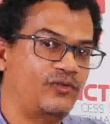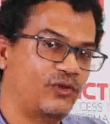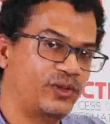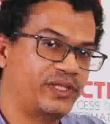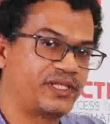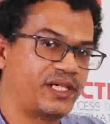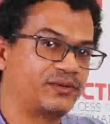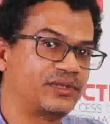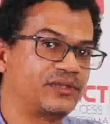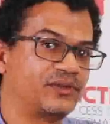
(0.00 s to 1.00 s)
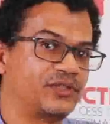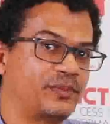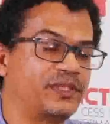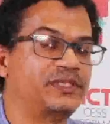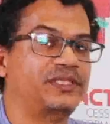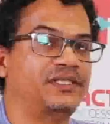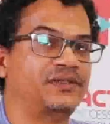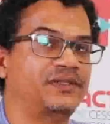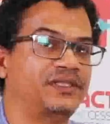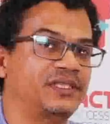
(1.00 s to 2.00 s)
We've all encountered conspiracy
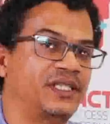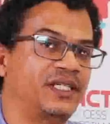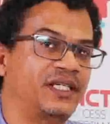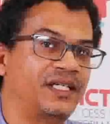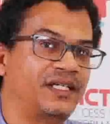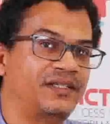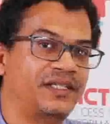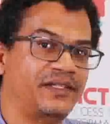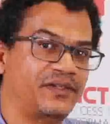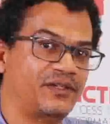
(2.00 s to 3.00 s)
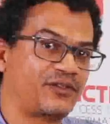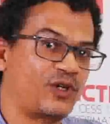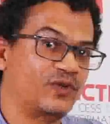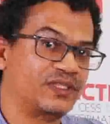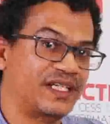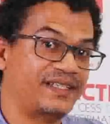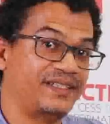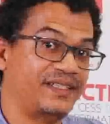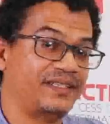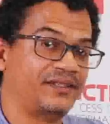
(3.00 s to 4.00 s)
theories in the era of
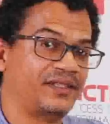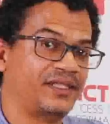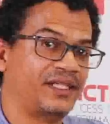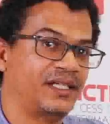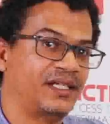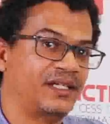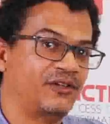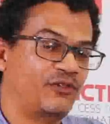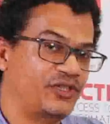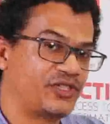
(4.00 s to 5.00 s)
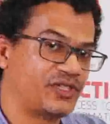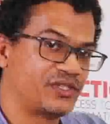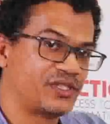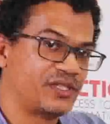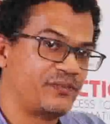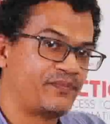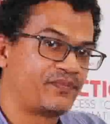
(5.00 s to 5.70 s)
Covid-19. For instance,